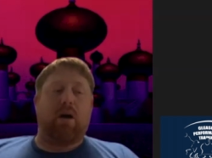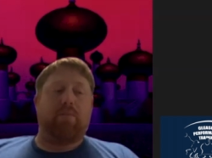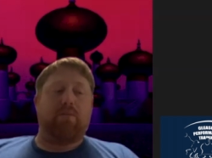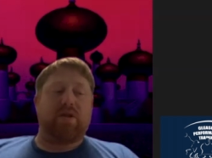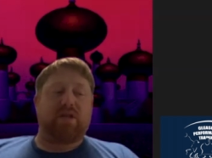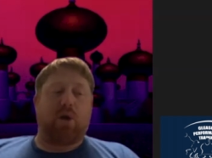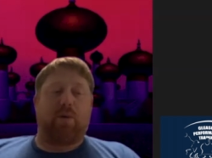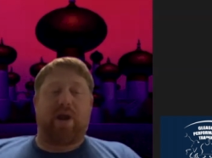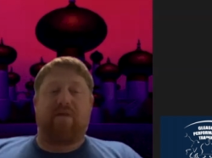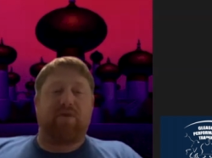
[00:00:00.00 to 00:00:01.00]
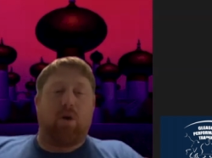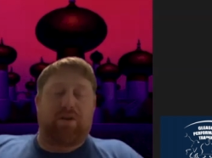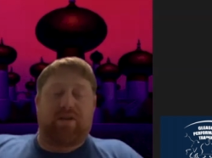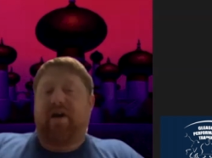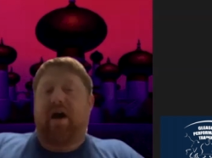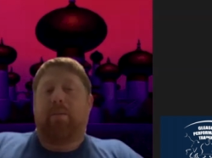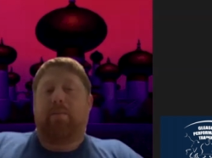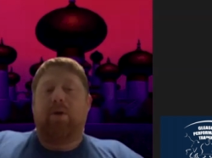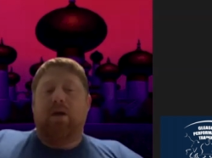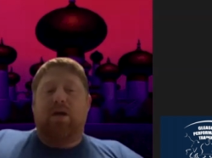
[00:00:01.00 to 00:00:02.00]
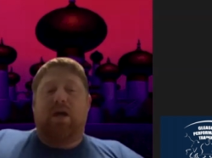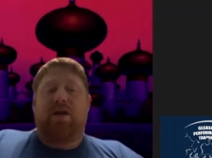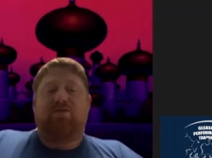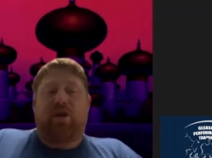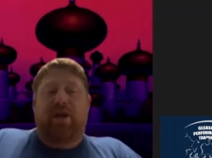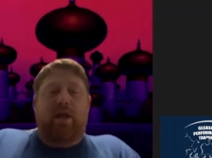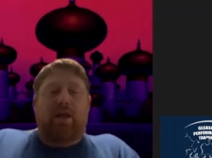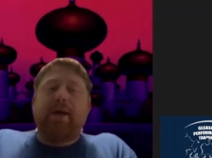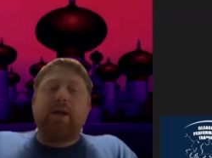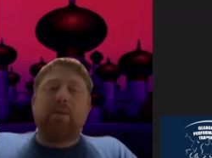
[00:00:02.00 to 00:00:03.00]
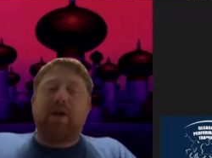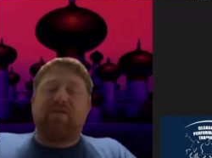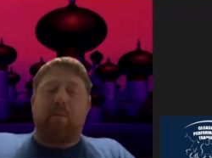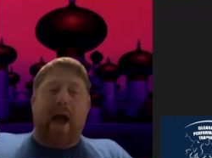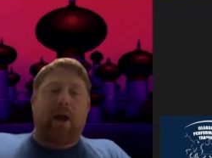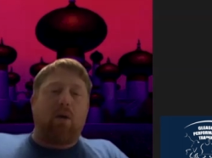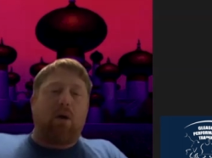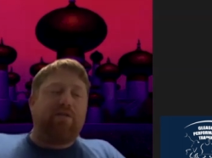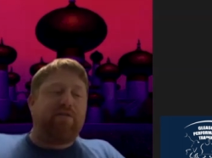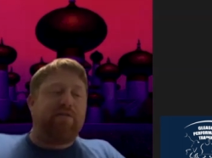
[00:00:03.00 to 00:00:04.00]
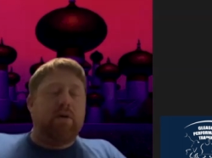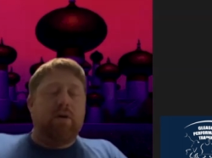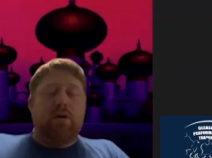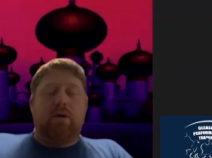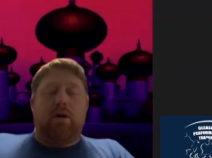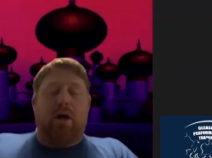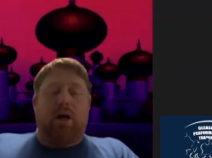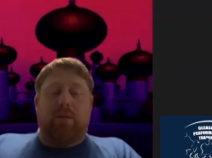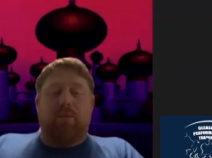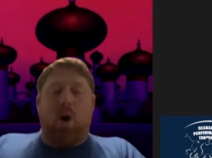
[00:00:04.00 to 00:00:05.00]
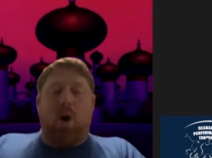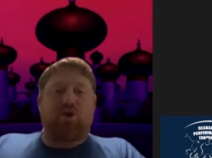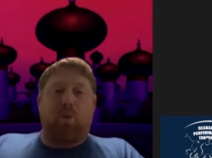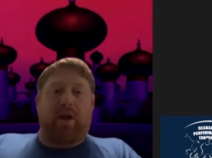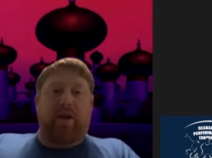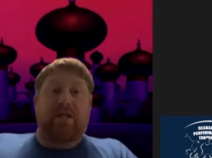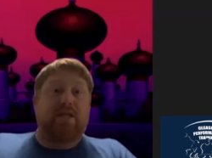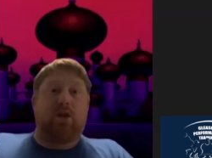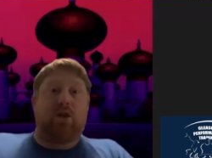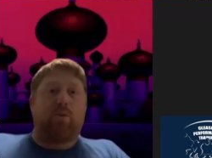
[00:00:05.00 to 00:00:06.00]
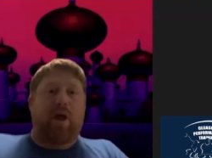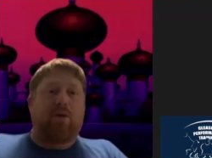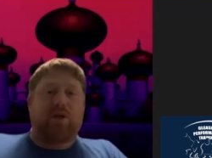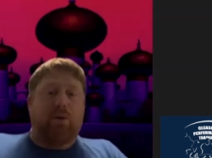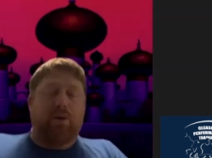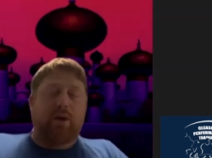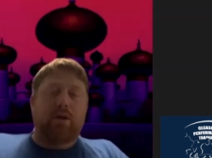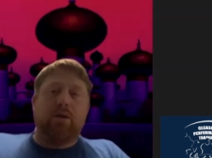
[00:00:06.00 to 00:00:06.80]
Instead of going heavy all the time, it gives you like a little bit of a back off, almost a way to like deload without deloading,